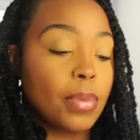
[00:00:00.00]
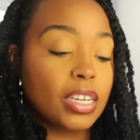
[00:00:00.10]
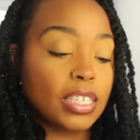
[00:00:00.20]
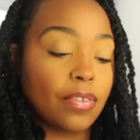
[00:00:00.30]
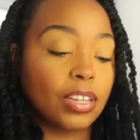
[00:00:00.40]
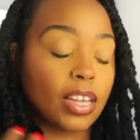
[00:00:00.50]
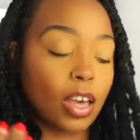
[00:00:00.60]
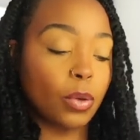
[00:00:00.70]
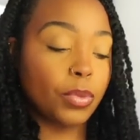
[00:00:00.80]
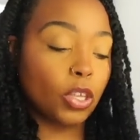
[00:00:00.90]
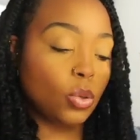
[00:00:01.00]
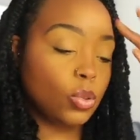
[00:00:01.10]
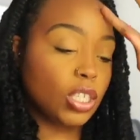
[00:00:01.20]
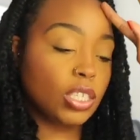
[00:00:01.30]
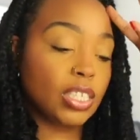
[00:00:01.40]
but it's definitely helping you
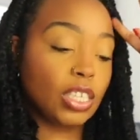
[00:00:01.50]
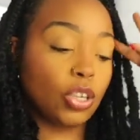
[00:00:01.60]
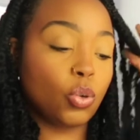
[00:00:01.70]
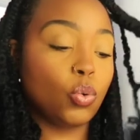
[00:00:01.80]
to see